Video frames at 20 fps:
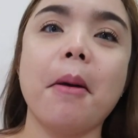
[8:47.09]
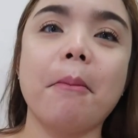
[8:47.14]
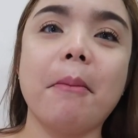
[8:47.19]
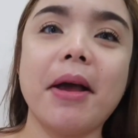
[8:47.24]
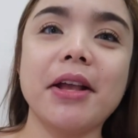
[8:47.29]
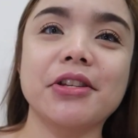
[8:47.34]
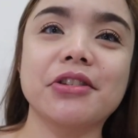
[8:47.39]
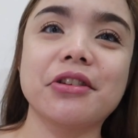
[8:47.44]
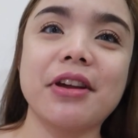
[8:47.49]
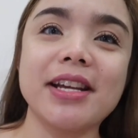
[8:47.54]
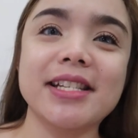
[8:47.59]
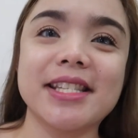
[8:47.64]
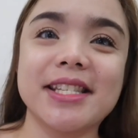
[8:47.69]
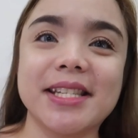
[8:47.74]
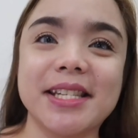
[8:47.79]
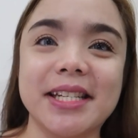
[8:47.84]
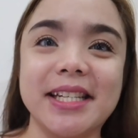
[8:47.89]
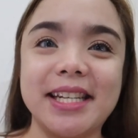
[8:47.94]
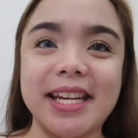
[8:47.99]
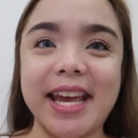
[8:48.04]
my dress
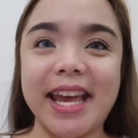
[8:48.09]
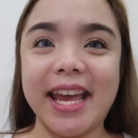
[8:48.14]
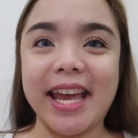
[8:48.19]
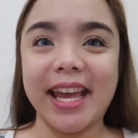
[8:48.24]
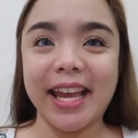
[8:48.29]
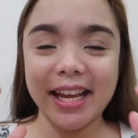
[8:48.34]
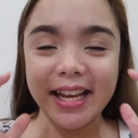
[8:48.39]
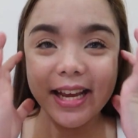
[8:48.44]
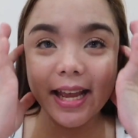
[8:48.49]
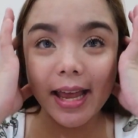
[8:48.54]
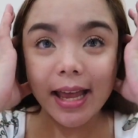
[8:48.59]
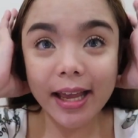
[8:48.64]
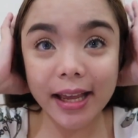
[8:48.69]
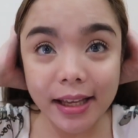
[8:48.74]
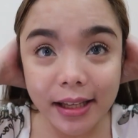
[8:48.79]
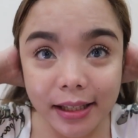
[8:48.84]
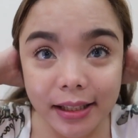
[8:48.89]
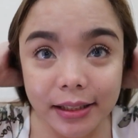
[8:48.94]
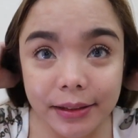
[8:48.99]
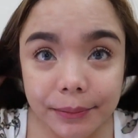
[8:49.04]
today
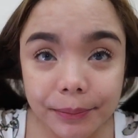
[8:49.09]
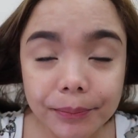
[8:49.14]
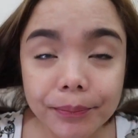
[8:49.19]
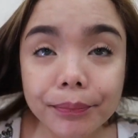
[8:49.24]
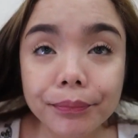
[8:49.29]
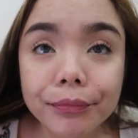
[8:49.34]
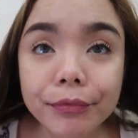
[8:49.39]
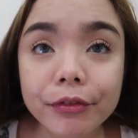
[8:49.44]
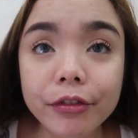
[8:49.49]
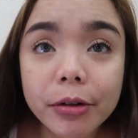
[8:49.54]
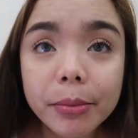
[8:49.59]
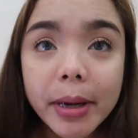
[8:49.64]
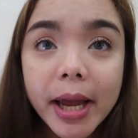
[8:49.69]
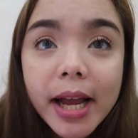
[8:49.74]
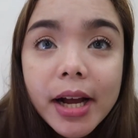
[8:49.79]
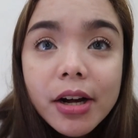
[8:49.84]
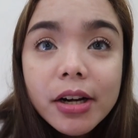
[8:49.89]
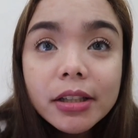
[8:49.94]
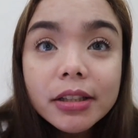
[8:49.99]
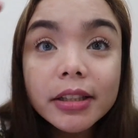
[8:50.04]
and for
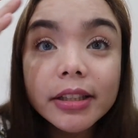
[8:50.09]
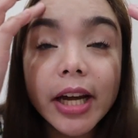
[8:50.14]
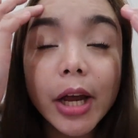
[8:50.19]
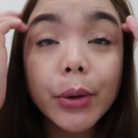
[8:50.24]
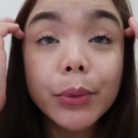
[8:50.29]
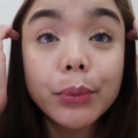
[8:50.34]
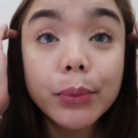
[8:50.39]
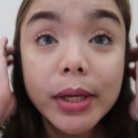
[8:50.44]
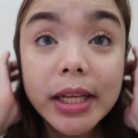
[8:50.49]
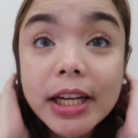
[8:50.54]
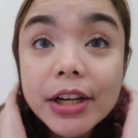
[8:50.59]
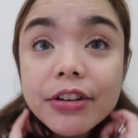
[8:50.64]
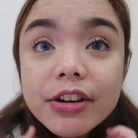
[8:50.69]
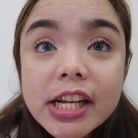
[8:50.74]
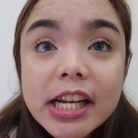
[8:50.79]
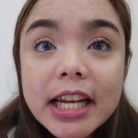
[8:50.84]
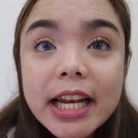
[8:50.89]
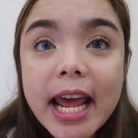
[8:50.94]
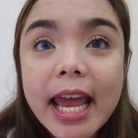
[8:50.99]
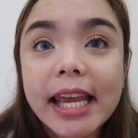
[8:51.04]
my eye color. I really,
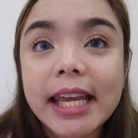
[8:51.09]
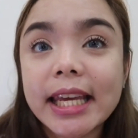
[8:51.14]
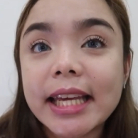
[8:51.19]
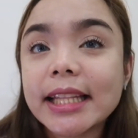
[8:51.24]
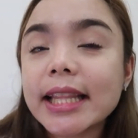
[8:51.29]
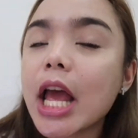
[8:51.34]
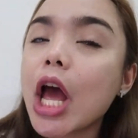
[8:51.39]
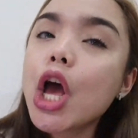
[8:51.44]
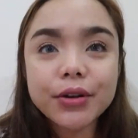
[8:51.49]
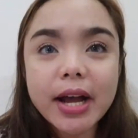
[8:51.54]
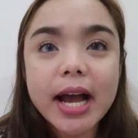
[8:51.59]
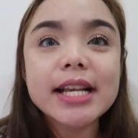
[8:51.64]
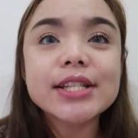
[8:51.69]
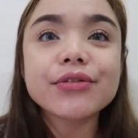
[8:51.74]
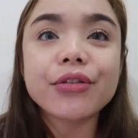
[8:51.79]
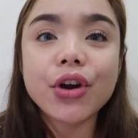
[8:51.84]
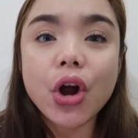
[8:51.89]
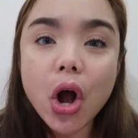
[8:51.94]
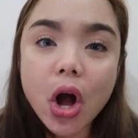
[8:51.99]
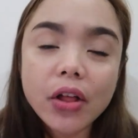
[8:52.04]
really like it. So
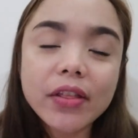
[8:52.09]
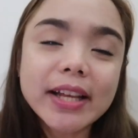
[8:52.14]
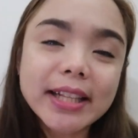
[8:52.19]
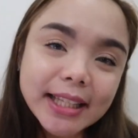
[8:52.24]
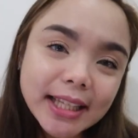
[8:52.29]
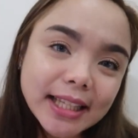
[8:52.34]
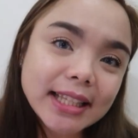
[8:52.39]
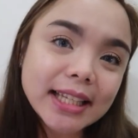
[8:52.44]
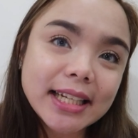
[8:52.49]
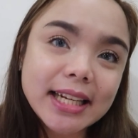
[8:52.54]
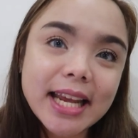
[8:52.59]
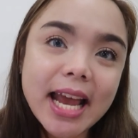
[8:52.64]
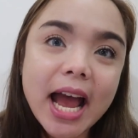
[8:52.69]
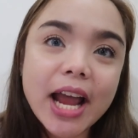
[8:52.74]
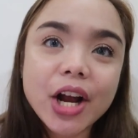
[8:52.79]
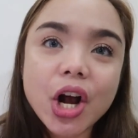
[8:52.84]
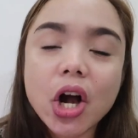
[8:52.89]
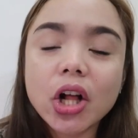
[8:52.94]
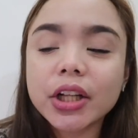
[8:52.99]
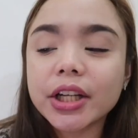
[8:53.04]
guys, for all the
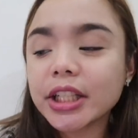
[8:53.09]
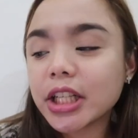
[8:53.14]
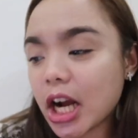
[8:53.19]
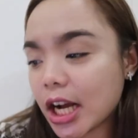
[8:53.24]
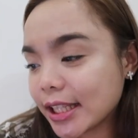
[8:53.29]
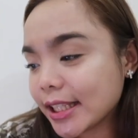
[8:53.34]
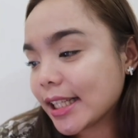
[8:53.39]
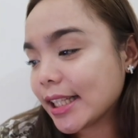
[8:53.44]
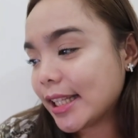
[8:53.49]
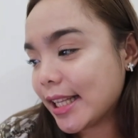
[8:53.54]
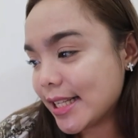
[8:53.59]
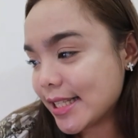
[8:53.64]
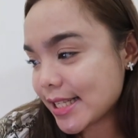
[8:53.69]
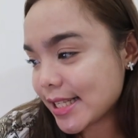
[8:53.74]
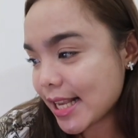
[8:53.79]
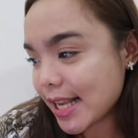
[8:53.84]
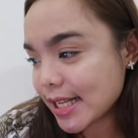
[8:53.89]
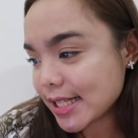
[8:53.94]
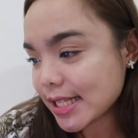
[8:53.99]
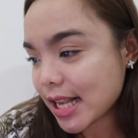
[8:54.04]
TTDeye colored contact
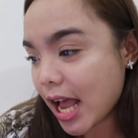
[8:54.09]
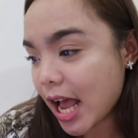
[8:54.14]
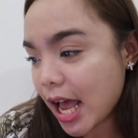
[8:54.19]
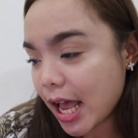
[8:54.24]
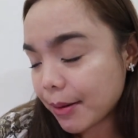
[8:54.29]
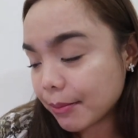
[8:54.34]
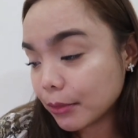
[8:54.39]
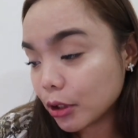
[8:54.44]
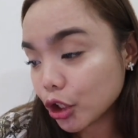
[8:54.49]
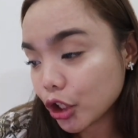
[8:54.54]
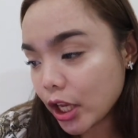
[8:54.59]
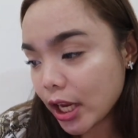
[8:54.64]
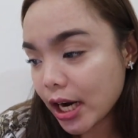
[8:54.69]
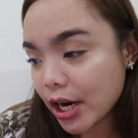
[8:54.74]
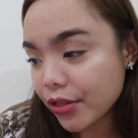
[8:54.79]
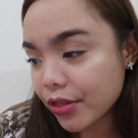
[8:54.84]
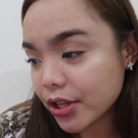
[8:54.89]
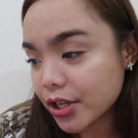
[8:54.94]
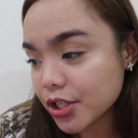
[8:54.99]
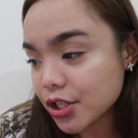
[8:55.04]
lenses, I'm
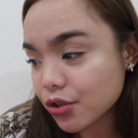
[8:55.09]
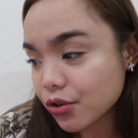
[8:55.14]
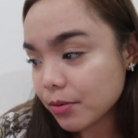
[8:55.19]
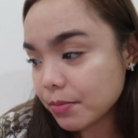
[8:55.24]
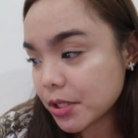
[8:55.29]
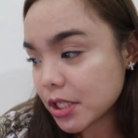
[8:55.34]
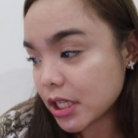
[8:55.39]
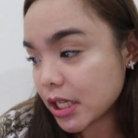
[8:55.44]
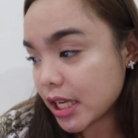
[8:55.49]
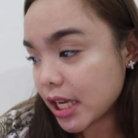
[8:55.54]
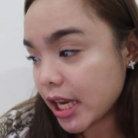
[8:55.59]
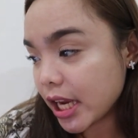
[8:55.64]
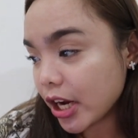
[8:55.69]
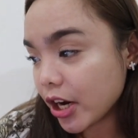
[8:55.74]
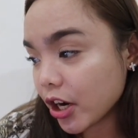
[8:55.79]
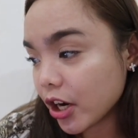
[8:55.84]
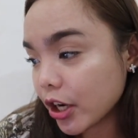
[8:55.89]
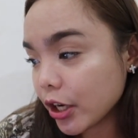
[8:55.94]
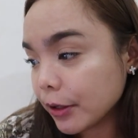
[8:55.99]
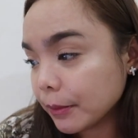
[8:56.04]
looking at the description
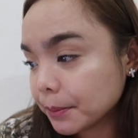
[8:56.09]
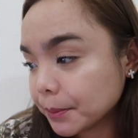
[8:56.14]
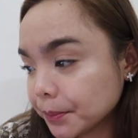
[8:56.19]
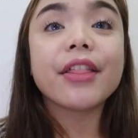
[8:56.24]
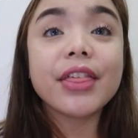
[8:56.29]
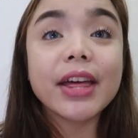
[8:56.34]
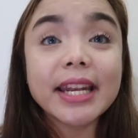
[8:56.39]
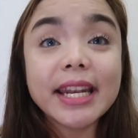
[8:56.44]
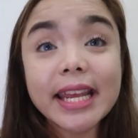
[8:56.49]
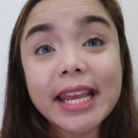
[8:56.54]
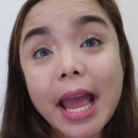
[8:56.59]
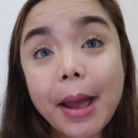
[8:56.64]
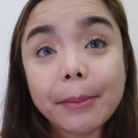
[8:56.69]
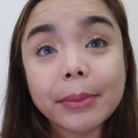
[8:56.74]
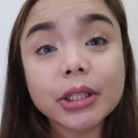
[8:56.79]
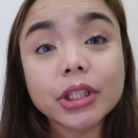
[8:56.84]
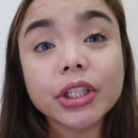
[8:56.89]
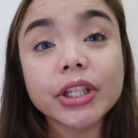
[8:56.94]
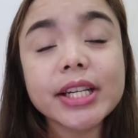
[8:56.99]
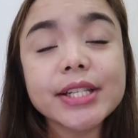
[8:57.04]
here. The
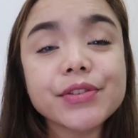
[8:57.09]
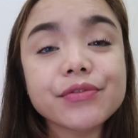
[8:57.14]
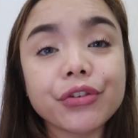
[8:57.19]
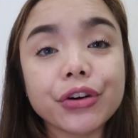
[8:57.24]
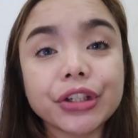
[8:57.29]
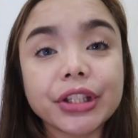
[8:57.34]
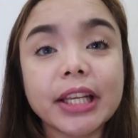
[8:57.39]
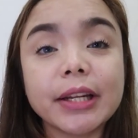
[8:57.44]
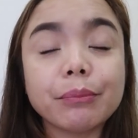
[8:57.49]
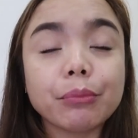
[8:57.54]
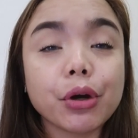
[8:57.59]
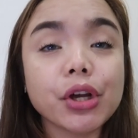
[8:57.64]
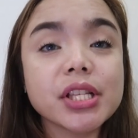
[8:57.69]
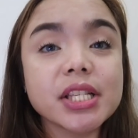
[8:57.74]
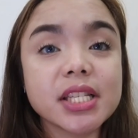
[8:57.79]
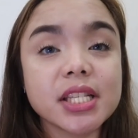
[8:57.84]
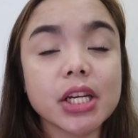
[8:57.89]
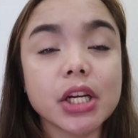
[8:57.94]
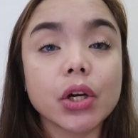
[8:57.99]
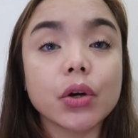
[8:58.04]
diameter is 14.0
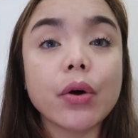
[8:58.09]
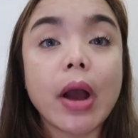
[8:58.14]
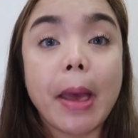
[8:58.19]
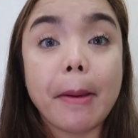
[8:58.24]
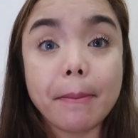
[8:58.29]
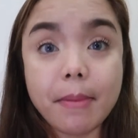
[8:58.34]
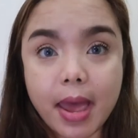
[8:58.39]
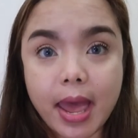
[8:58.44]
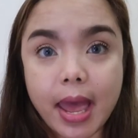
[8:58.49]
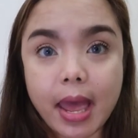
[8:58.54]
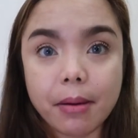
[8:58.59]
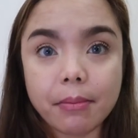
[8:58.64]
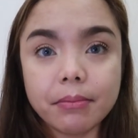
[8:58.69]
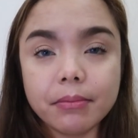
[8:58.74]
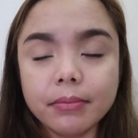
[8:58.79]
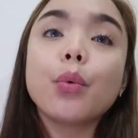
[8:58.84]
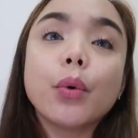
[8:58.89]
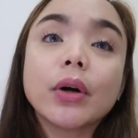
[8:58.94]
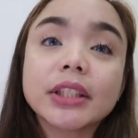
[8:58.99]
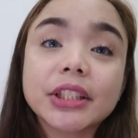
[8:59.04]

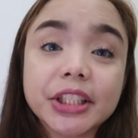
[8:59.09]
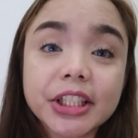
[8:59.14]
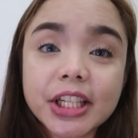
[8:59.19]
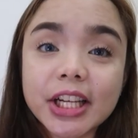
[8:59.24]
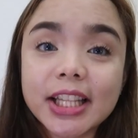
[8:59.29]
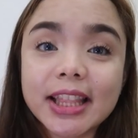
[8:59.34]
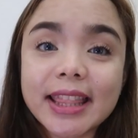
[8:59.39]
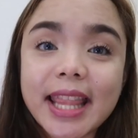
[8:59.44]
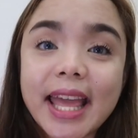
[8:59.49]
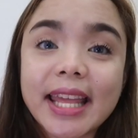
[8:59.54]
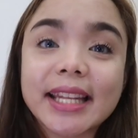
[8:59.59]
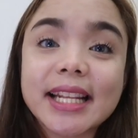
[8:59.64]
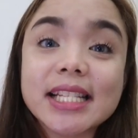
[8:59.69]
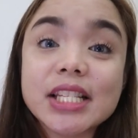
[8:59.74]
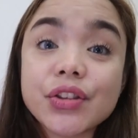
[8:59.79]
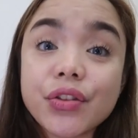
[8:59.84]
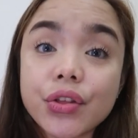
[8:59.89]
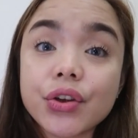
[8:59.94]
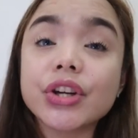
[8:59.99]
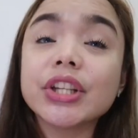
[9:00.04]
mm. The water content
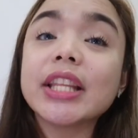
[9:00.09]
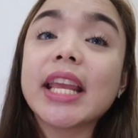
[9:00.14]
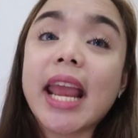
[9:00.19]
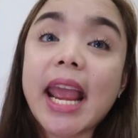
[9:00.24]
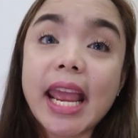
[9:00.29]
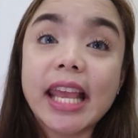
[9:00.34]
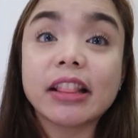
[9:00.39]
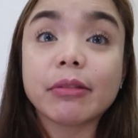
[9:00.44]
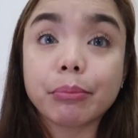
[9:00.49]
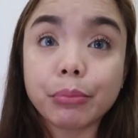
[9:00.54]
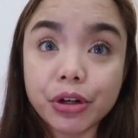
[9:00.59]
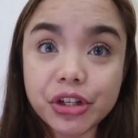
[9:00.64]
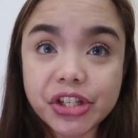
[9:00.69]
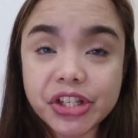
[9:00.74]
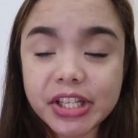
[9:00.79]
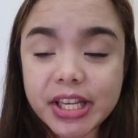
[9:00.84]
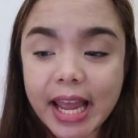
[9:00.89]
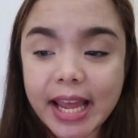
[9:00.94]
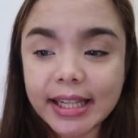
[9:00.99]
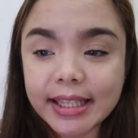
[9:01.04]
is 38%.
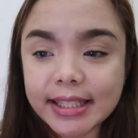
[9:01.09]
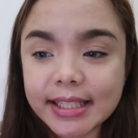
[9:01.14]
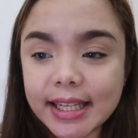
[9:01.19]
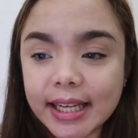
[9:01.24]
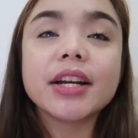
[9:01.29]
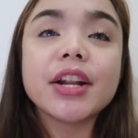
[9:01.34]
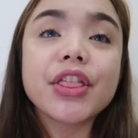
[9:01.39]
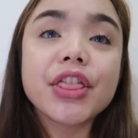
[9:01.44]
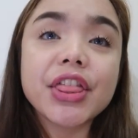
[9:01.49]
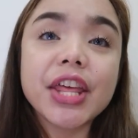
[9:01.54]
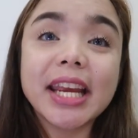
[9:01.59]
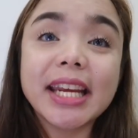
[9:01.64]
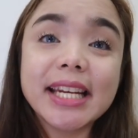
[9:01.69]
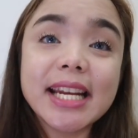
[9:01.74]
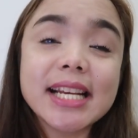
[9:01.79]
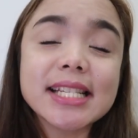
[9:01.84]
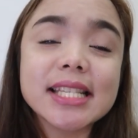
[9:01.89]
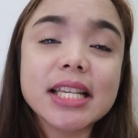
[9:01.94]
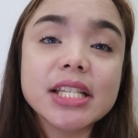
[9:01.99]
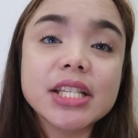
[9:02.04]
The
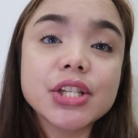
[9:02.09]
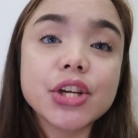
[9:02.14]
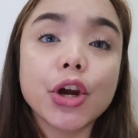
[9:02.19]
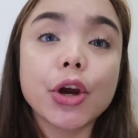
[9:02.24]
thickness is